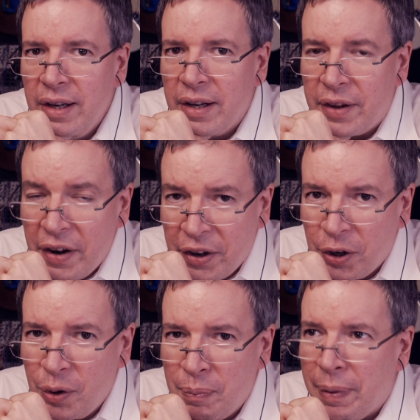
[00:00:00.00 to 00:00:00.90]
there you
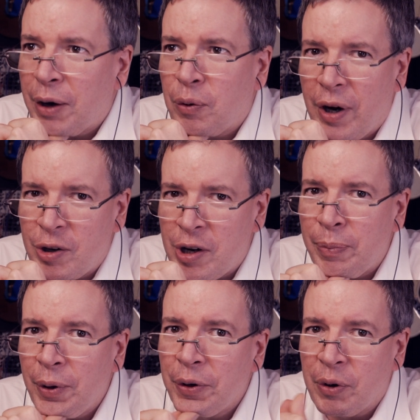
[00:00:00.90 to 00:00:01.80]
go,
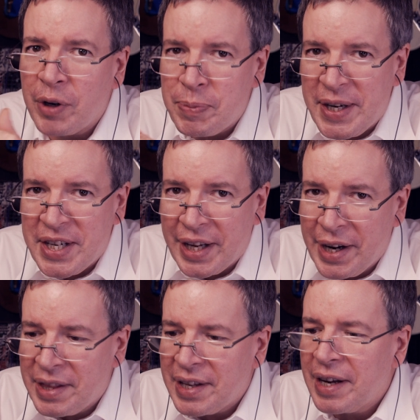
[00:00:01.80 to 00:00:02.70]
BiquadTriple. Don't expect to get
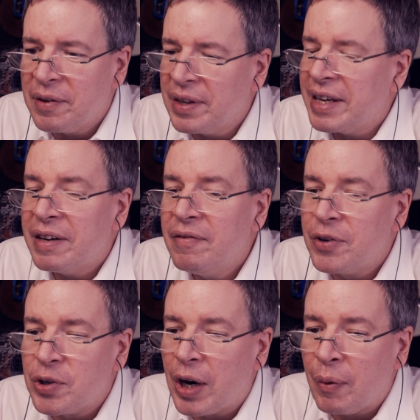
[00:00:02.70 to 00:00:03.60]
anything out of the env
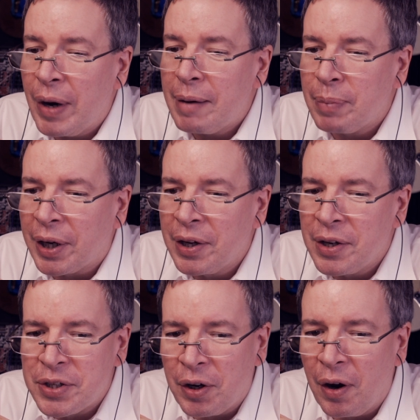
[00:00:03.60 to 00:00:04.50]
dry wet
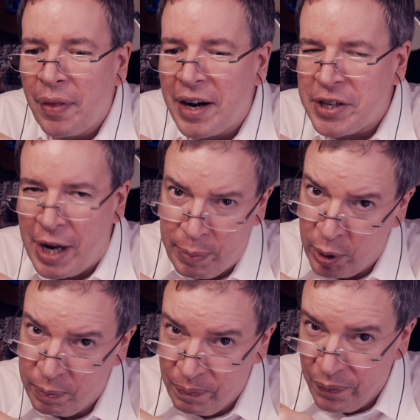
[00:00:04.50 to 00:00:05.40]
because call that a
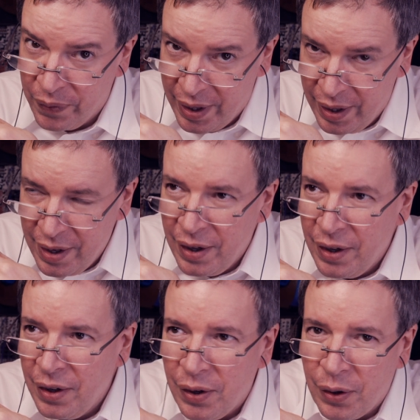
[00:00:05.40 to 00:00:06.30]
typo
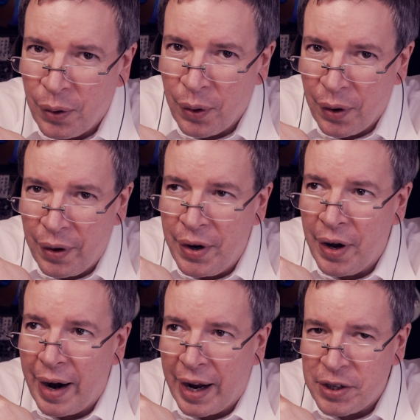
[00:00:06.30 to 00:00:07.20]
or
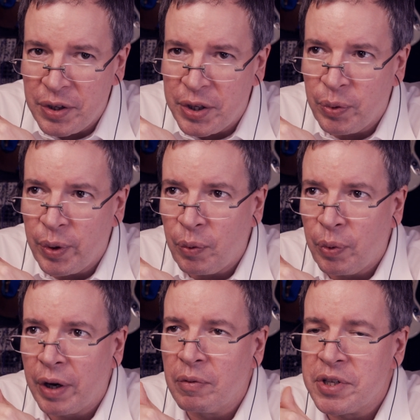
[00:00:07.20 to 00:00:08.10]
not actually doing
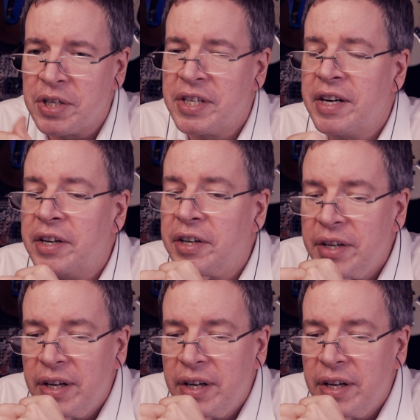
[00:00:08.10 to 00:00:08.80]
what it was intended.